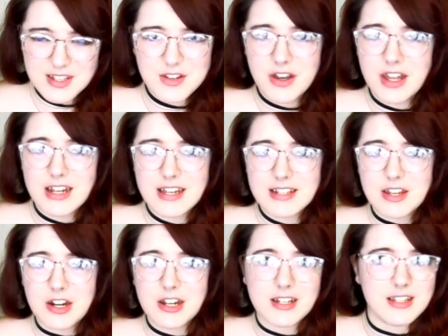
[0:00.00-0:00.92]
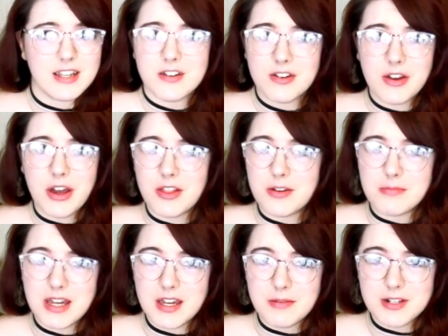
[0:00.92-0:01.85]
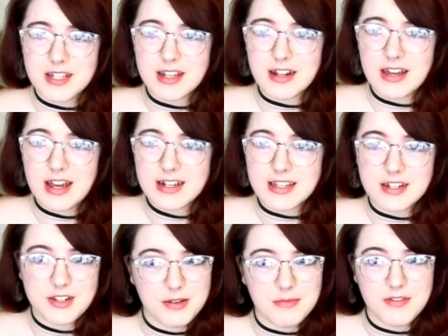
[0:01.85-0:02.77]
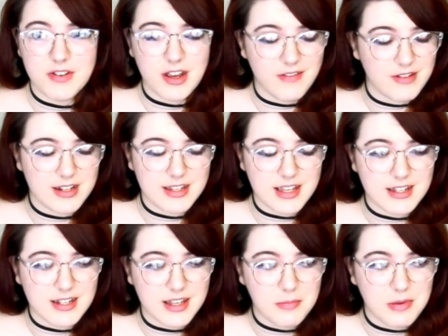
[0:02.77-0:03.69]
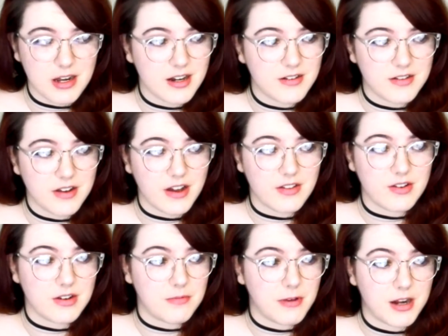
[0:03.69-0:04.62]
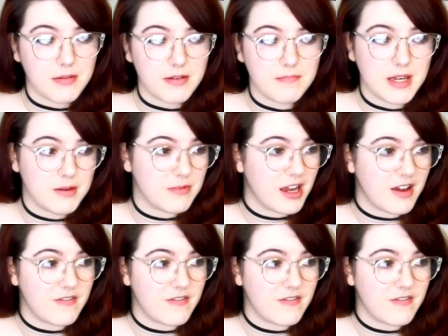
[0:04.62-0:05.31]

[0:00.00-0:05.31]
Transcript: go ahead and get started because I don't know how long my camera's going to last, and it took me forever to set this up, and I don't know how long I'm going to be able to have